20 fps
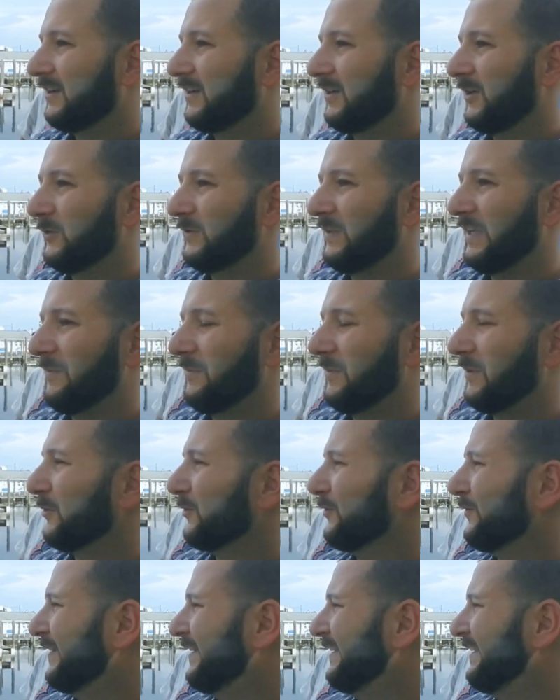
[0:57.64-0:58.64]
Oh damn, there
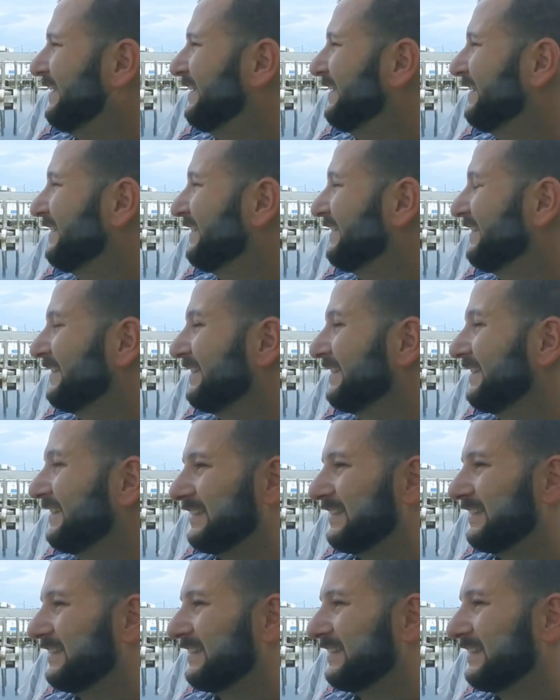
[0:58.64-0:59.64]
goes Vinny.
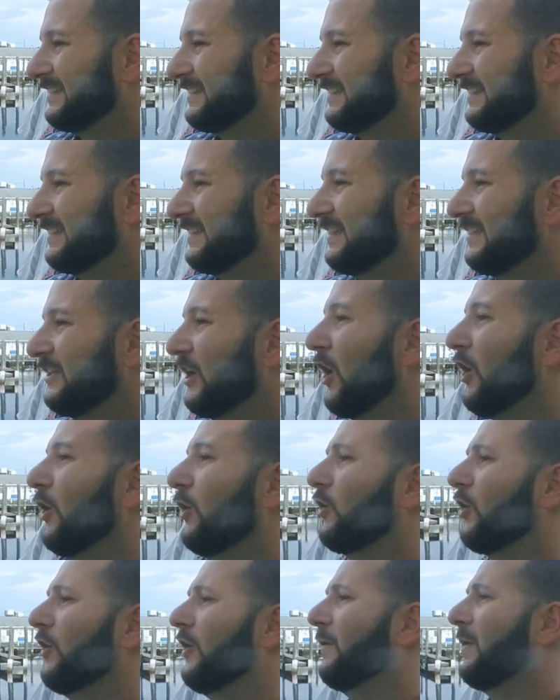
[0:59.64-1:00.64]
Yo,
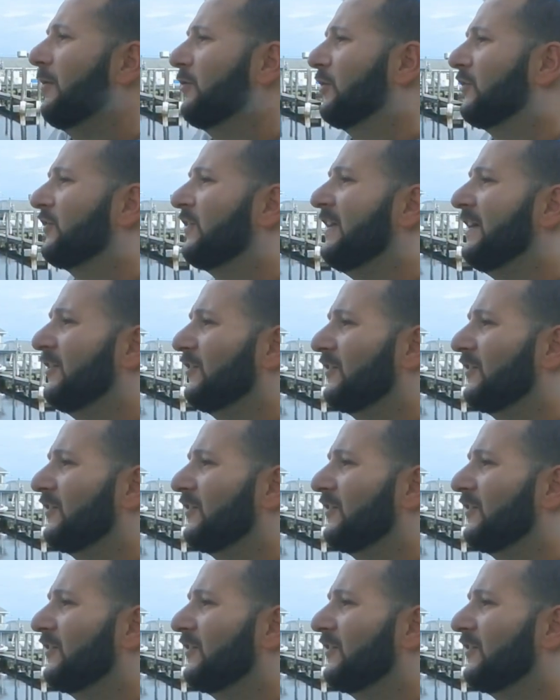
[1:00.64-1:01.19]
don't go nowhere with those sneakers,